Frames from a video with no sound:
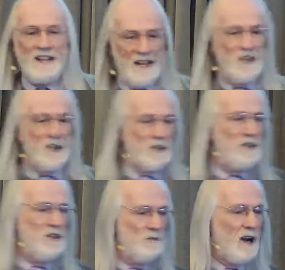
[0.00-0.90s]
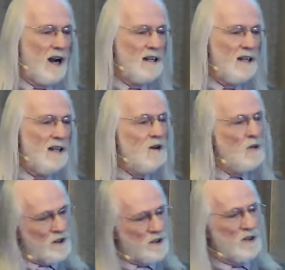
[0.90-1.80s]
and YouTube, right?
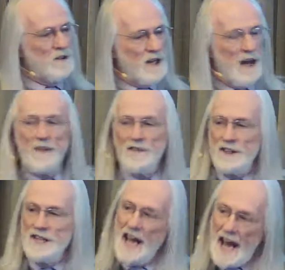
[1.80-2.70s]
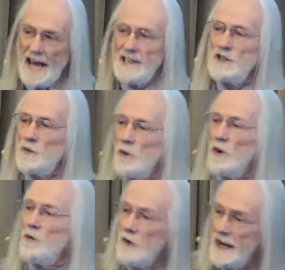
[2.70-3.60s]
Well, it turns out that cats were
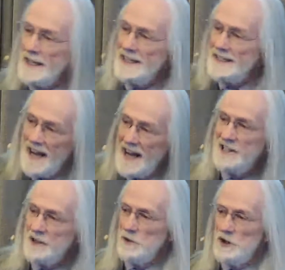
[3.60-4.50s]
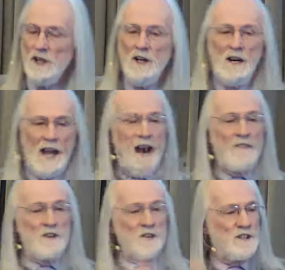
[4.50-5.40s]
recognizable
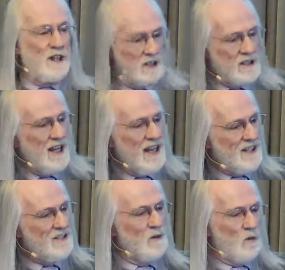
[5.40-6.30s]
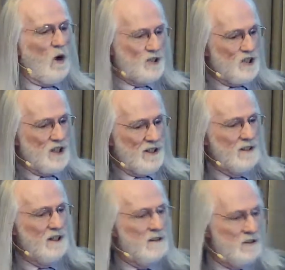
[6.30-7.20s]
after 7 days of watching
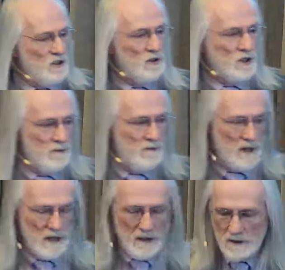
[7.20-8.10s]
YouTube videos.